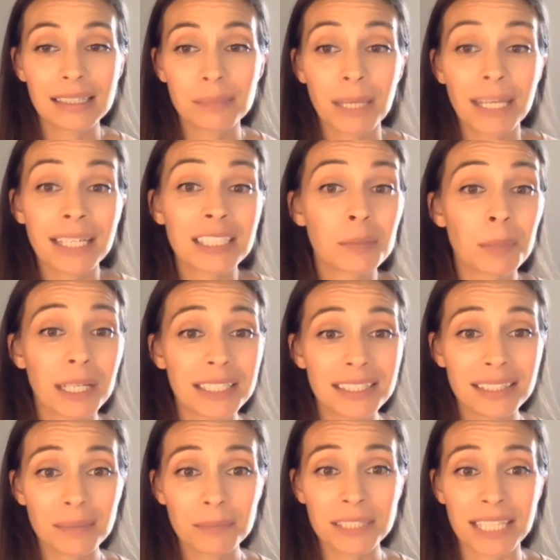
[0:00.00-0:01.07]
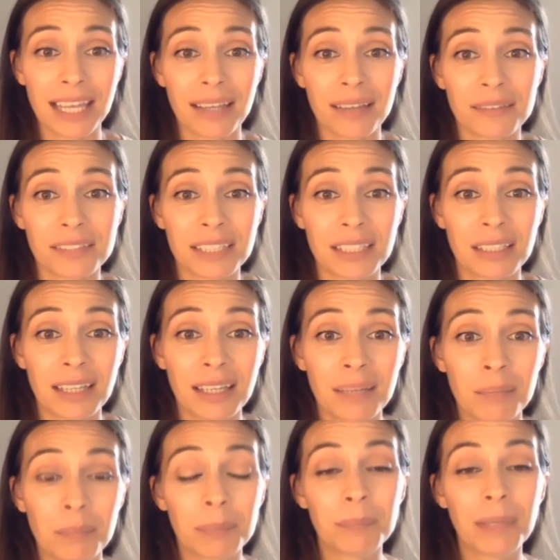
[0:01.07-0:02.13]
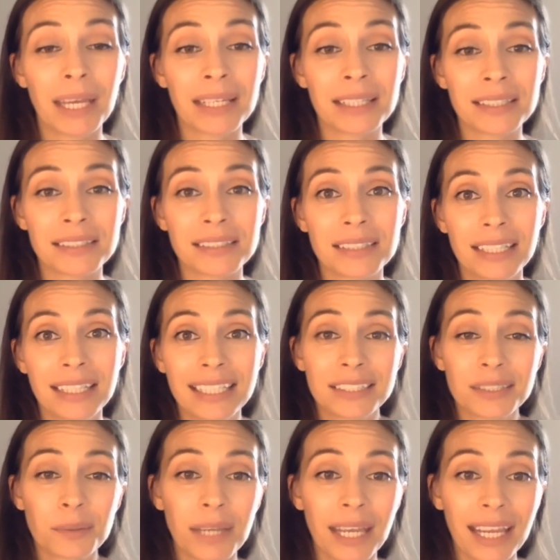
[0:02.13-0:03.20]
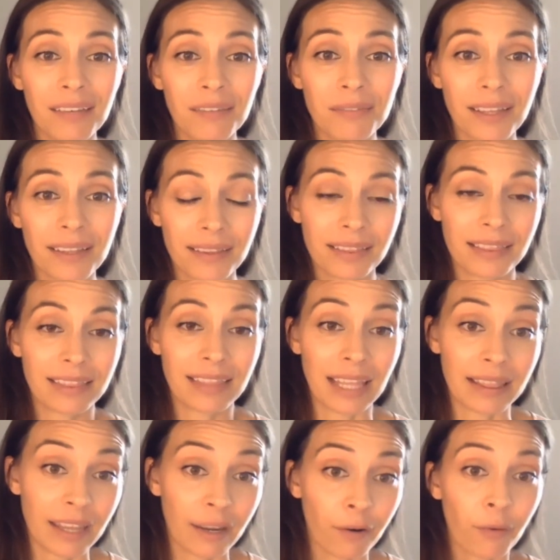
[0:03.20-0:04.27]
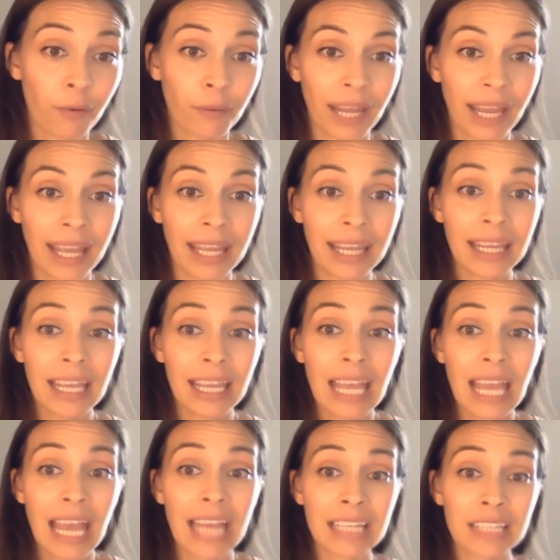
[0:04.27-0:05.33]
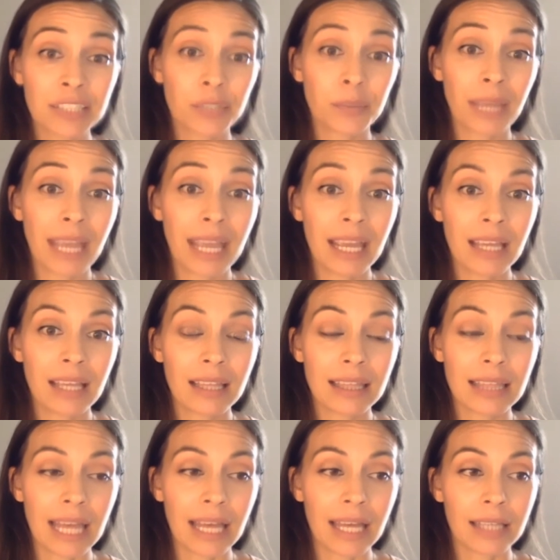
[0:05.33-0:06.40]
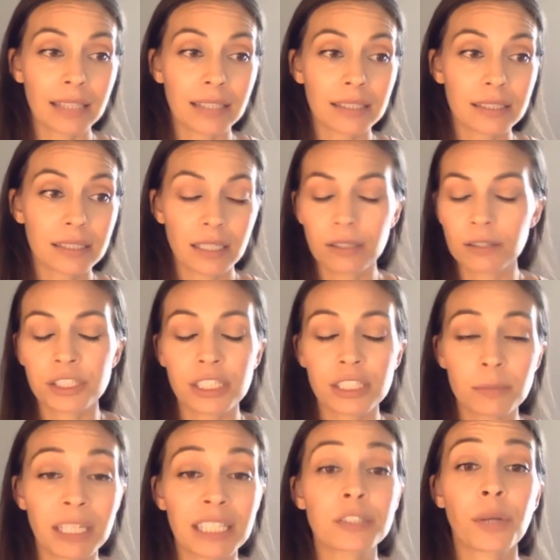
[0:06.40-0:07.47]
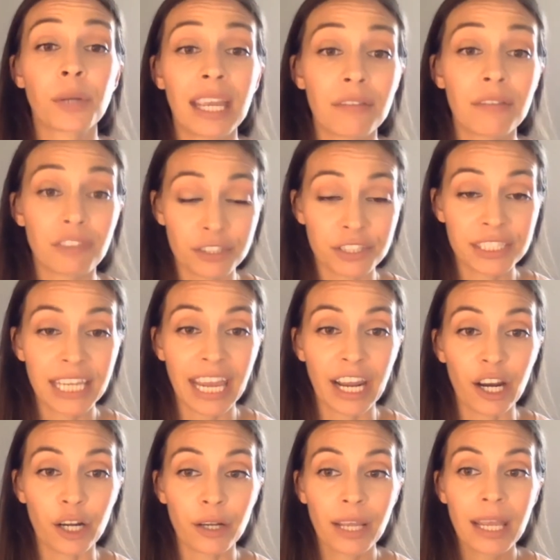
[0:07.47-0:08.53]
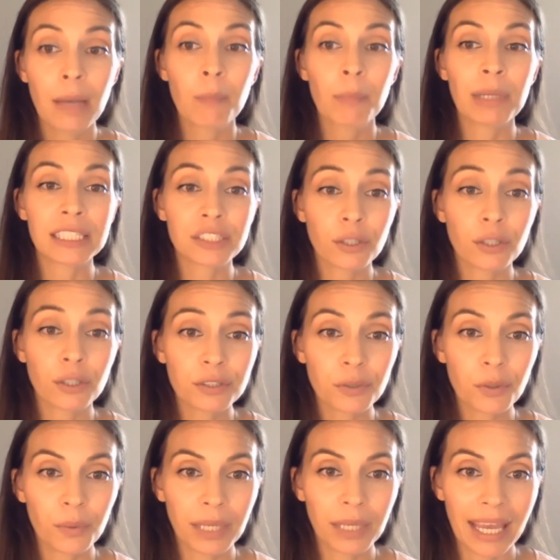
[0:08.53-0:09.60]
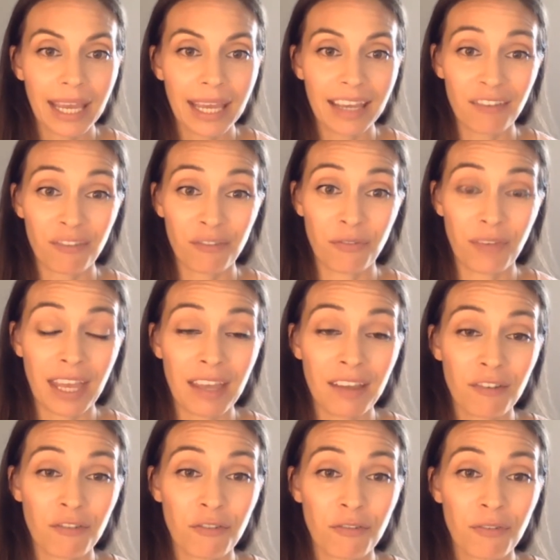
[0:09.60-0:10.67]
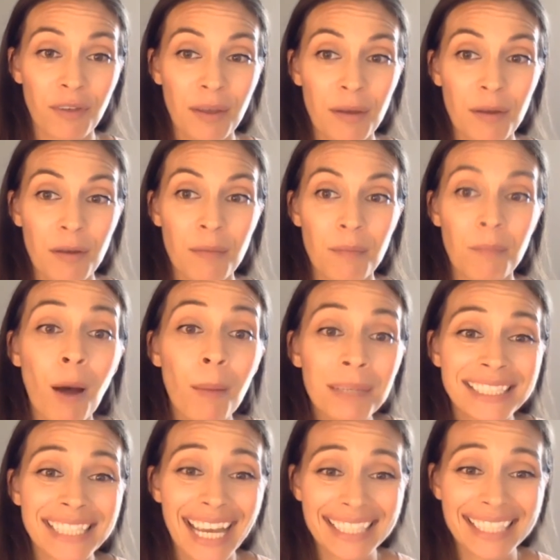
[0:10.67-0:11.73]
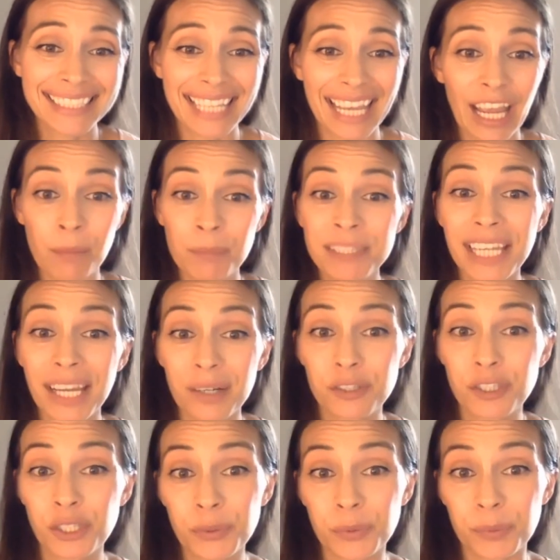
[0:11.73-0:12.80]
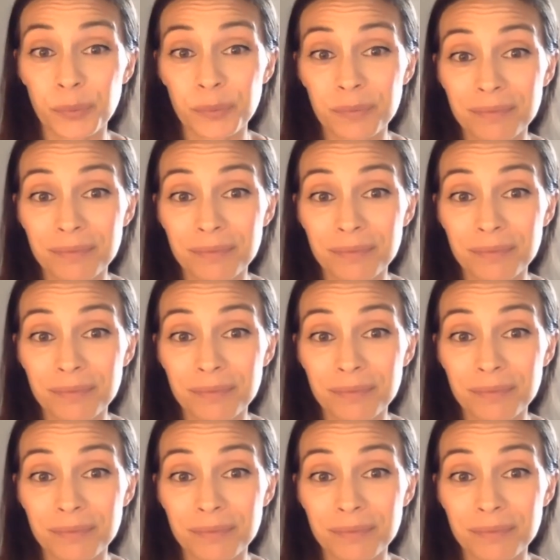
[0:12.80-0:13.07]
express themselves, and it's okay that they're okay, and it's okay that, or excuse me, it's okay if they're scared, but it's also okay if mom and dad say I'm scared too.